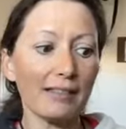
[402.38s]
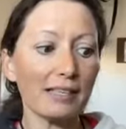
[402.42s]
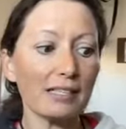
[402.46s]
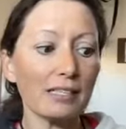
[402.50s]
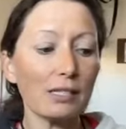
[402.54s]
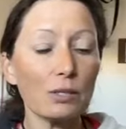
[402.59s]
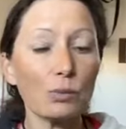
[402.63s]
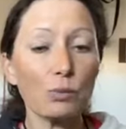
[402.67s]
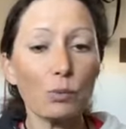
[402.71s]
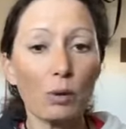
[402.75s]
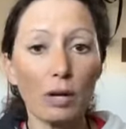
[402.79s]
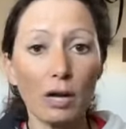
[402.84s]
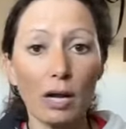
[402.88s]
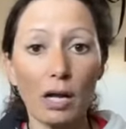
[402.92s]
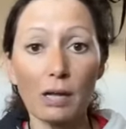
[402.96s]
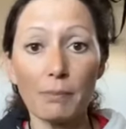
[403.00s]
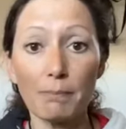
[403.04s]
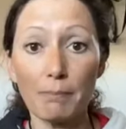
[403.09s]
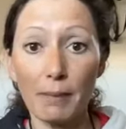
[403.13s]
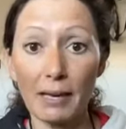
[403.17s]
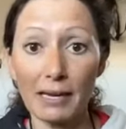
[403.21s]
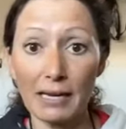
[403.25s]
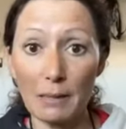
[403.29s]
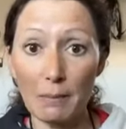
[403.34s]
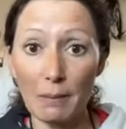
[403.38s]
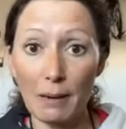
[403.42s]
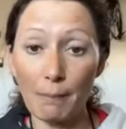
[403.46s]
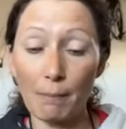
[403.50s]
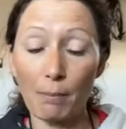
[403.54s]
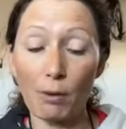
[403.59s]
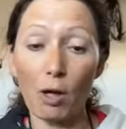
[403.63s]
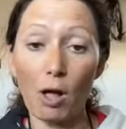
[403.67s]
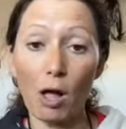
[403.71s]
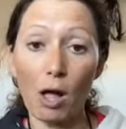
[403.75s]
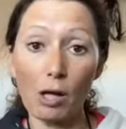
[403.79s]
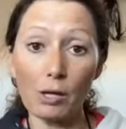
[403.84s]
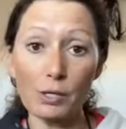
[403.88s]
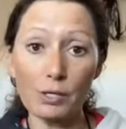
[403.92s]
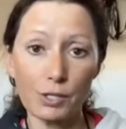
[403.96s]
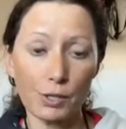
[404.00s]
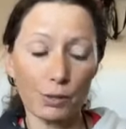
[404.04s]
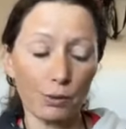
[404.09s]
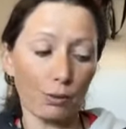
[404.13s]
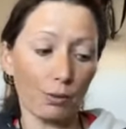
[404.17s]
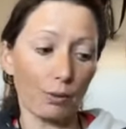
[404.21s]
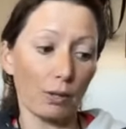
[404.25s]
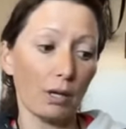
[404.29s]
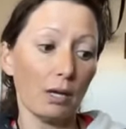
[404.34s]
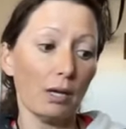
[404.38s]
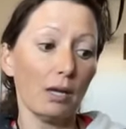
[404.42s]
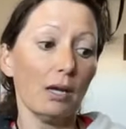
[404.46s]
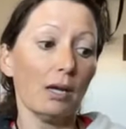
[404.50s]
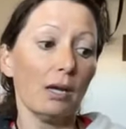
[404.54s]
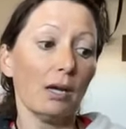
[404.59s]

and this is where uh, many people also